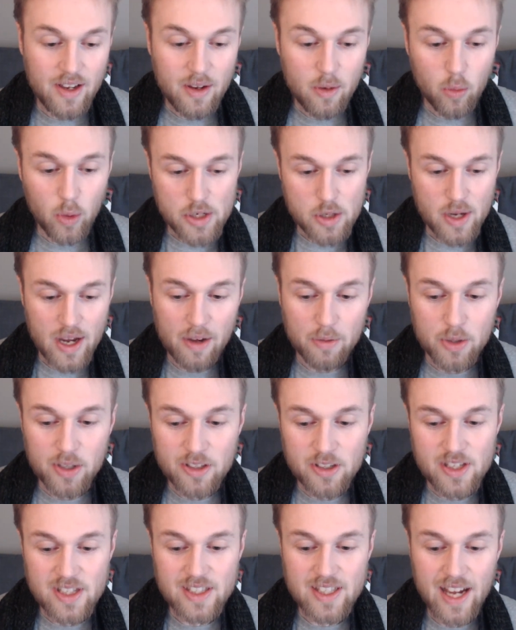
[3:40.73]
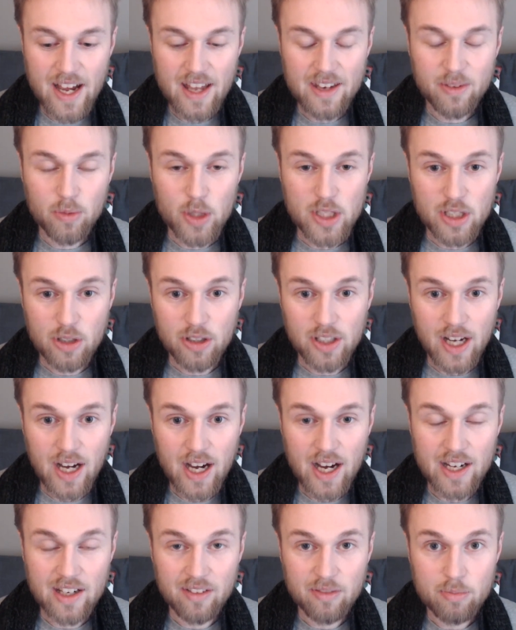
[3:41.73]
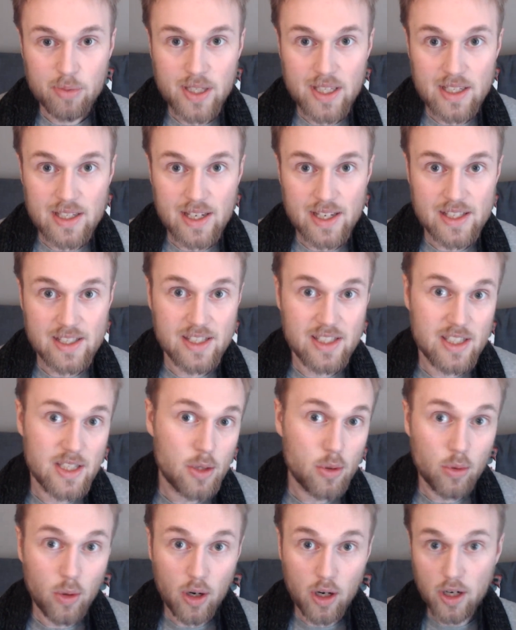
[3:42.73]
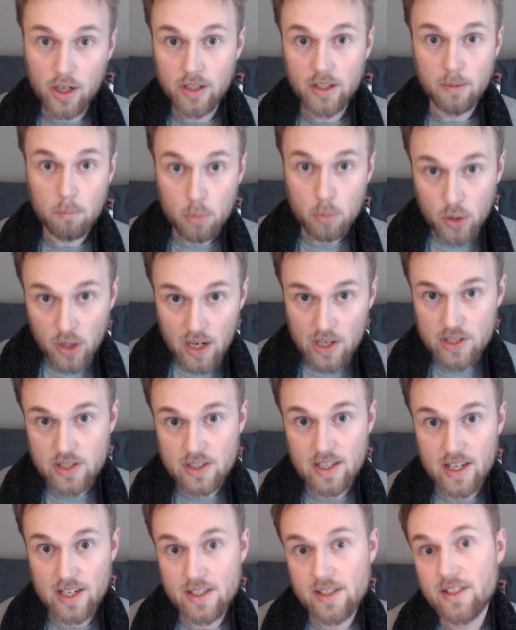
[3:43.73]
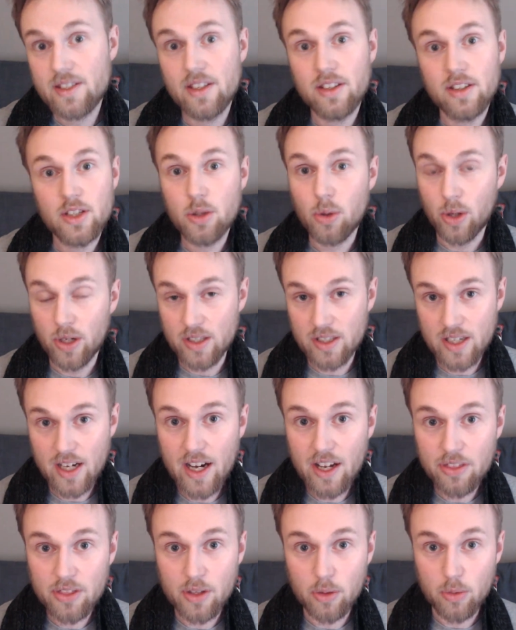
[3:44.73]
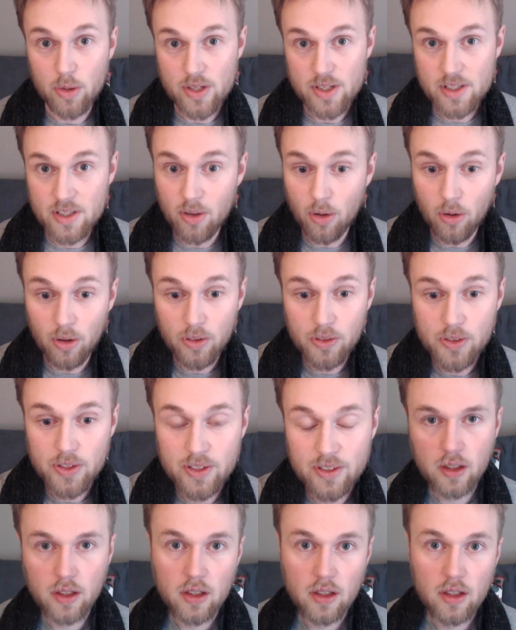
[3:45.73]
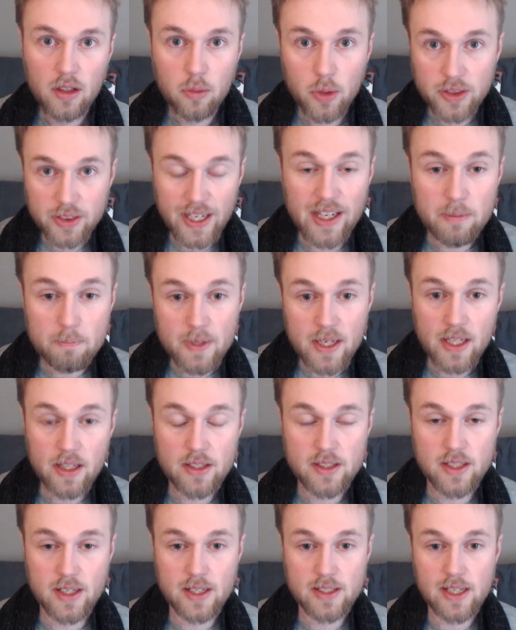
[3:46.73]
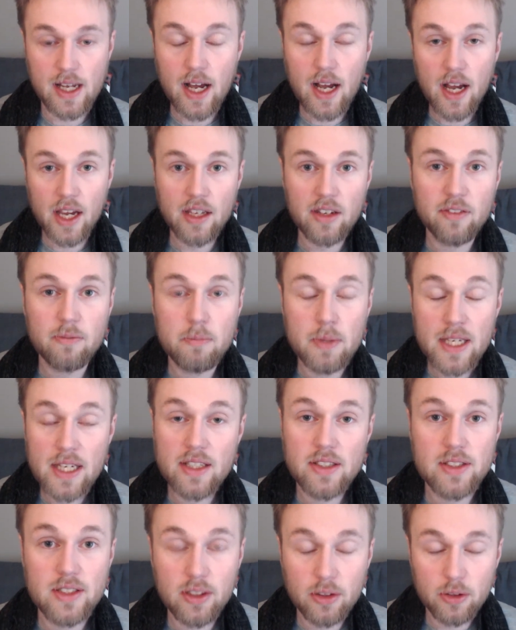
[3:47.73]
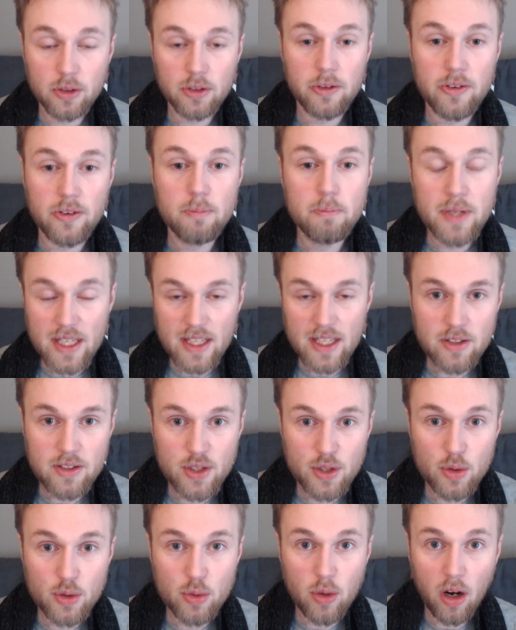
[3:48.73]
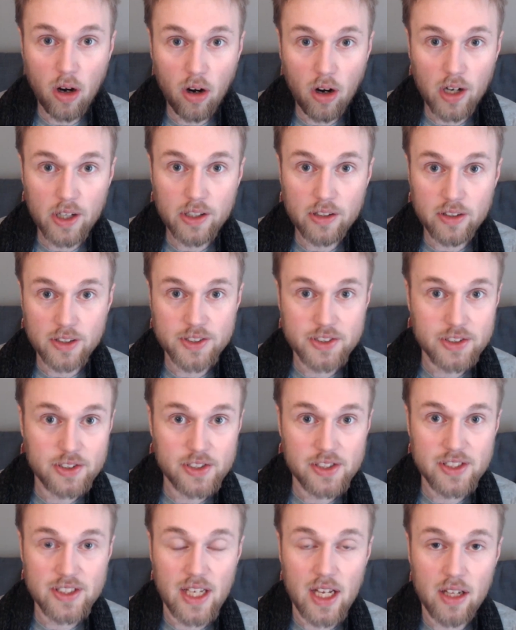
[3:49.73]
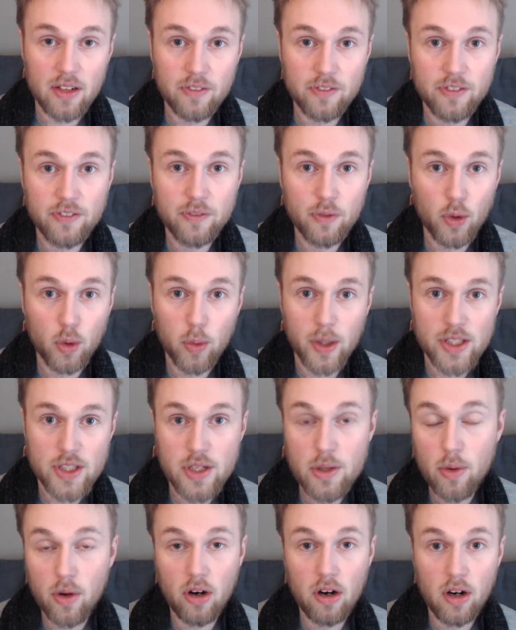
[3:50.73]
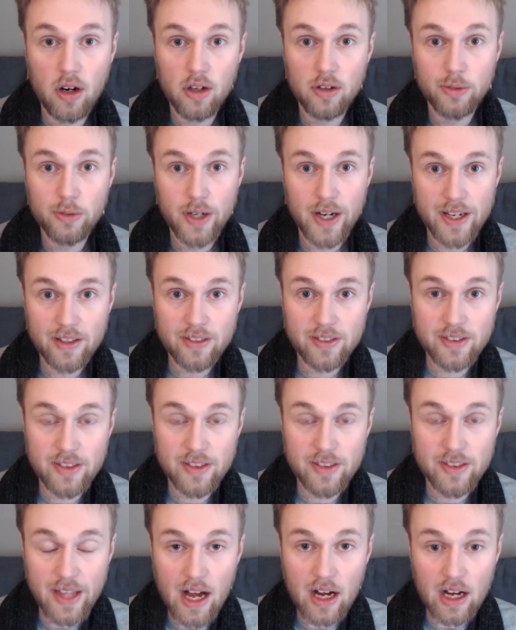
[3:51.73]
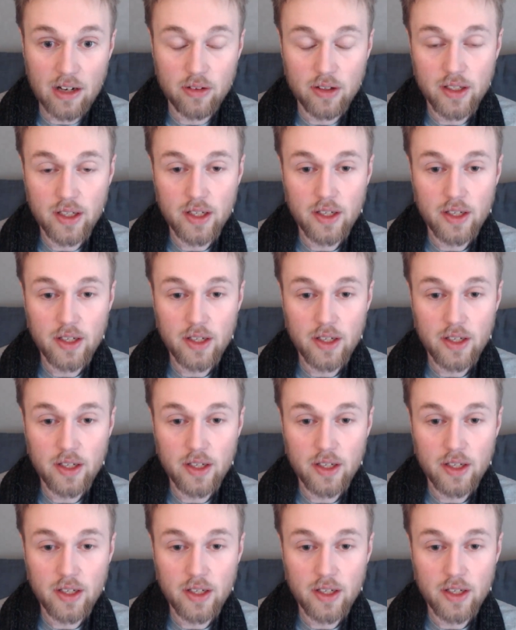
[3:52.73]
What you have to understand when you're an I N F P is you are the process, you are not the result. What that means is I N F P, don't be too hard on yourself for what you are right now.